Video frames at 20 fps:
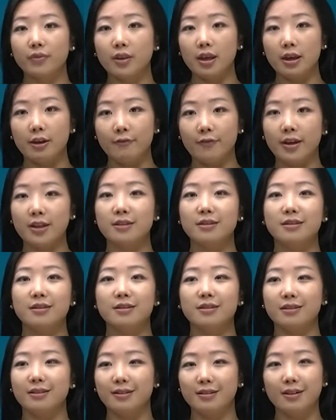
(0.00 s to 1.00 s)

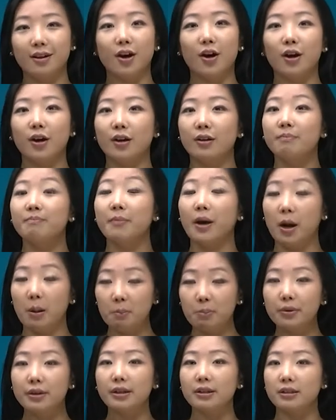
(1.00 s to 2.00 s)
events are
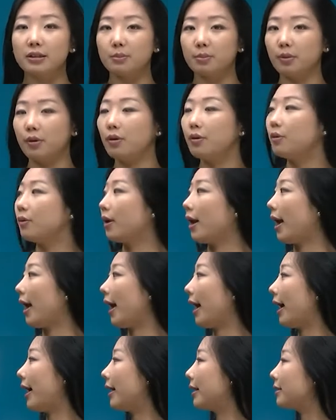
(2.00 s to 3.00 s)
unpredictable,
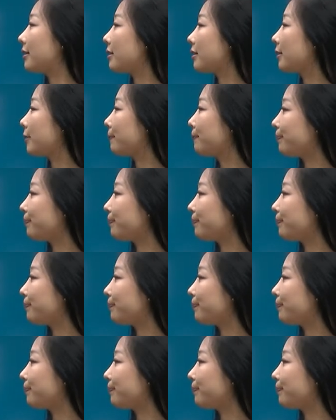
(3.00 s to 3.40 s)
and